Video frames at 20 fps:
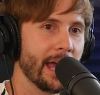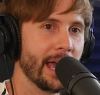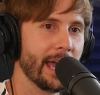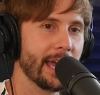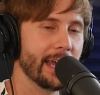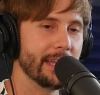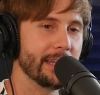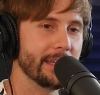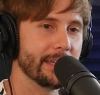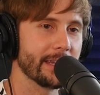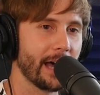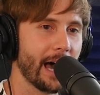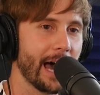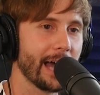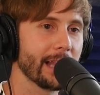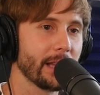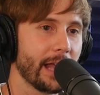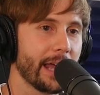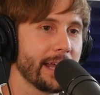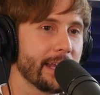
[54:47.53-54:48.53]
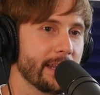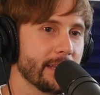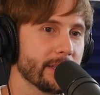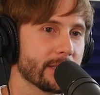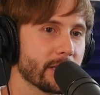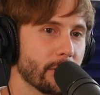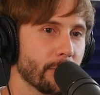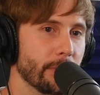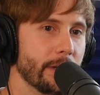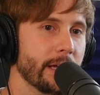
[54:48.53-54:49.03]
And I like
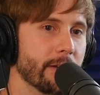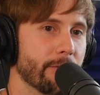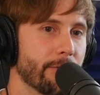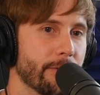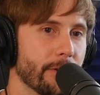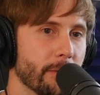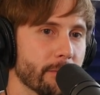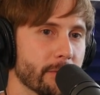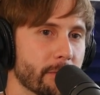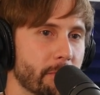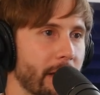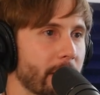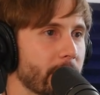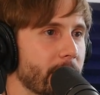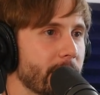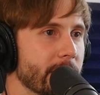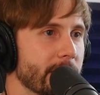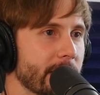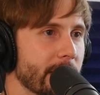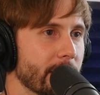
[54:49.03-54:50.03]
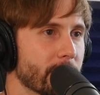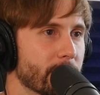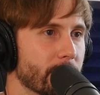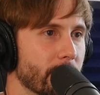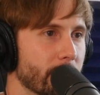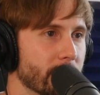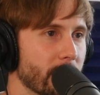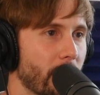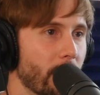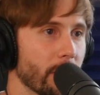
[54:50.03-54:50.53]
his Korean films better than his English
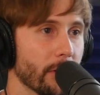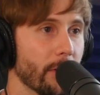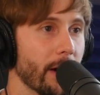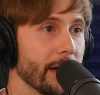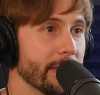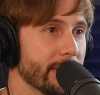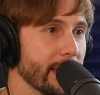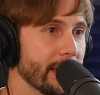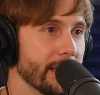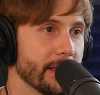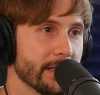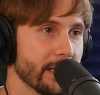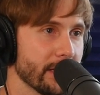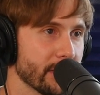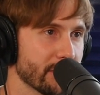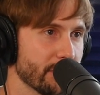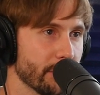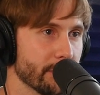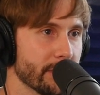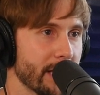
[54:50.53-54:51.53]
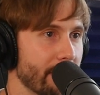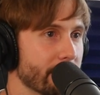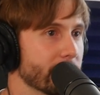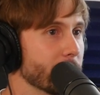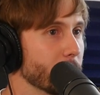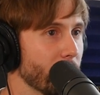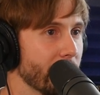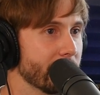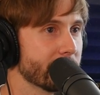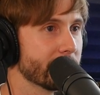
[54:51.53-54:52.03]
films, although I think his English films have
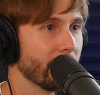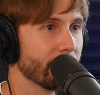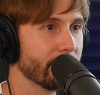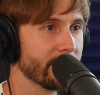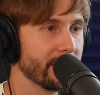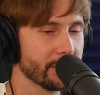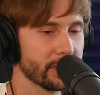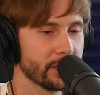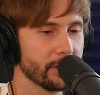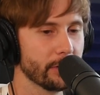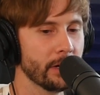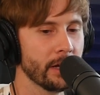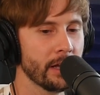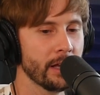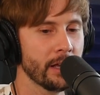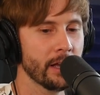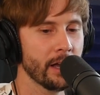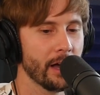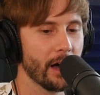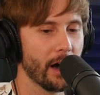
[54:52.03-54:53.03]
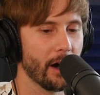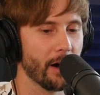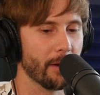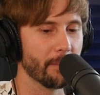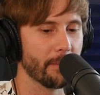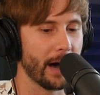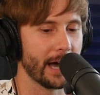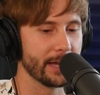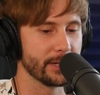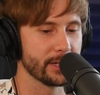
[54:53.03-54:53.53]
some great stuff in them too. Mm-hmm.
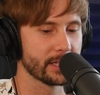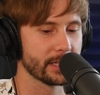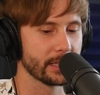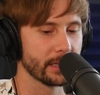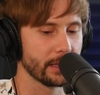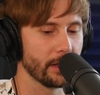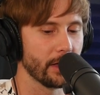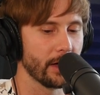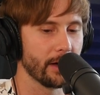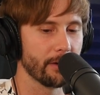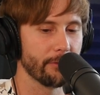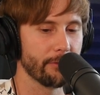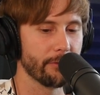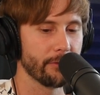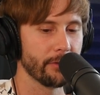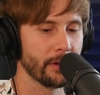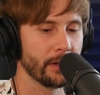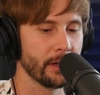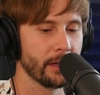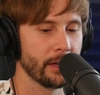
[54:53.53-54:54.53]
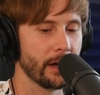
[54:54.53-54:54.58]
Um, I just love.